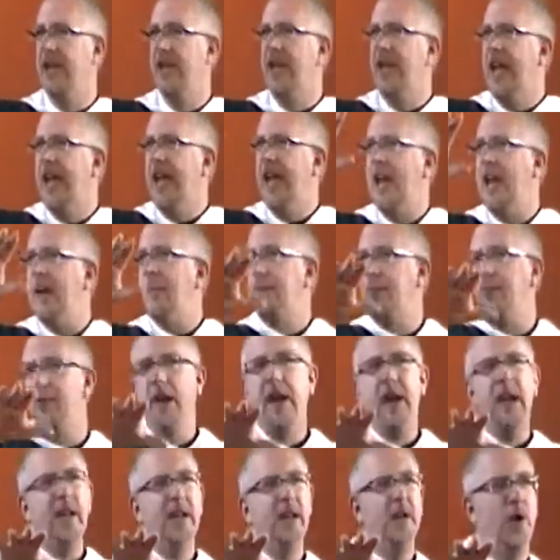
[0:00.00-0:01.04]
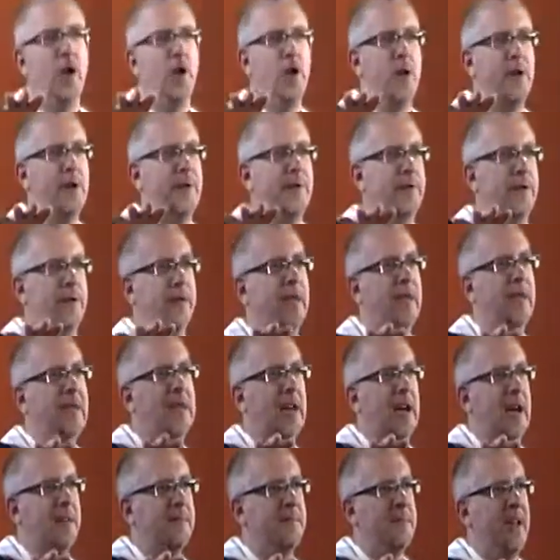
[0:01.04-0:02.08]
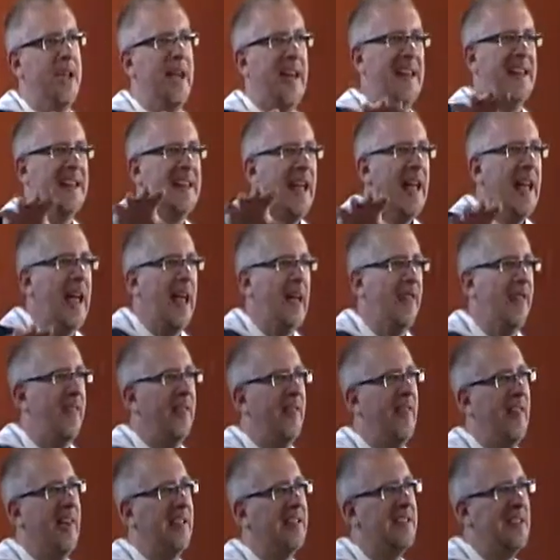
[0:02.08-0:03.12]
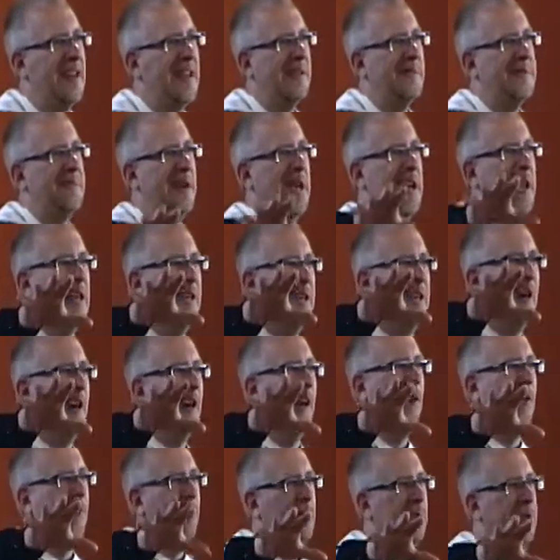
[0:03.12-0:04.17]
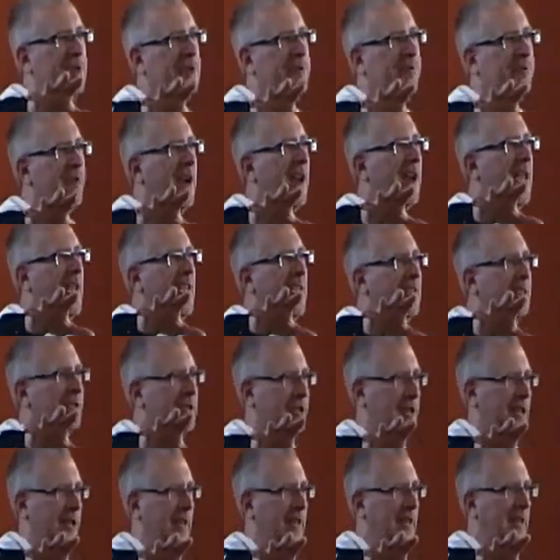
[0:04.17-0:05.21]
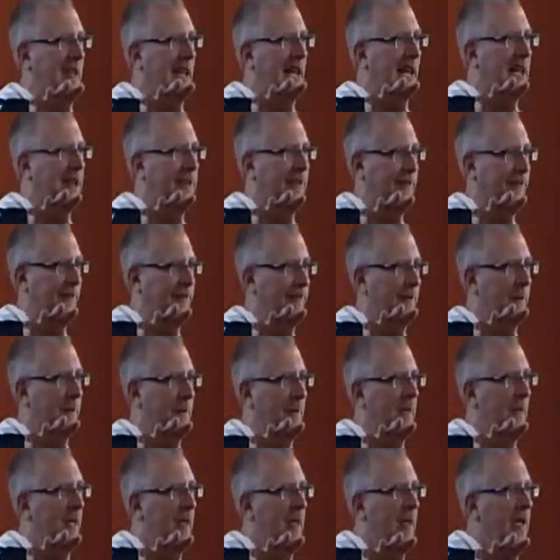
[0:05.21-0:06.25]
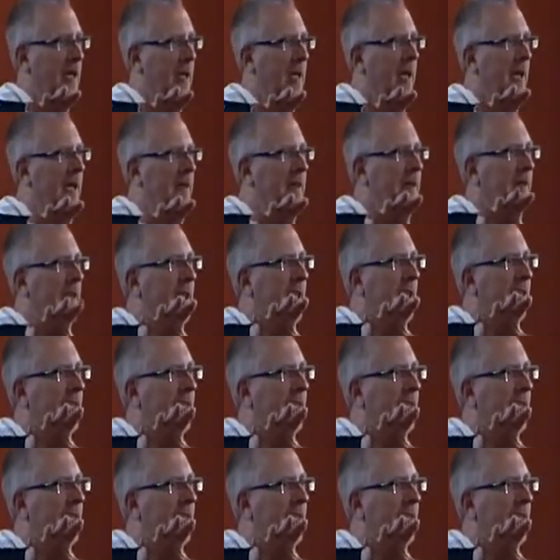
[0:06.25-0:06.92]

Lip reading: thing. He prayed over the young man, and then that young man was raised to life. And